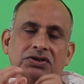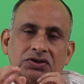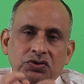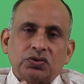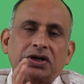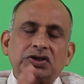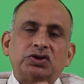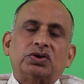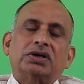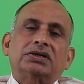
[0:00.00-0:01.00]
to
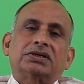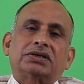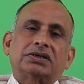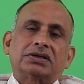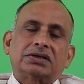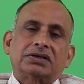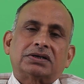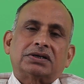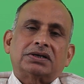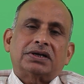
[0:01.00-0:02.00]
ensure
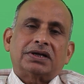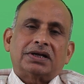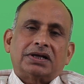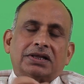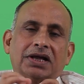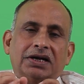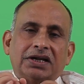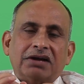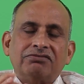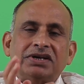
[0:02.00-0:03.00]
that
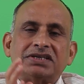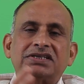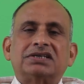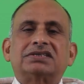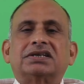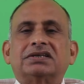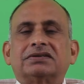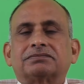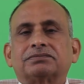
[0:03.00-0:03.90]
every citizen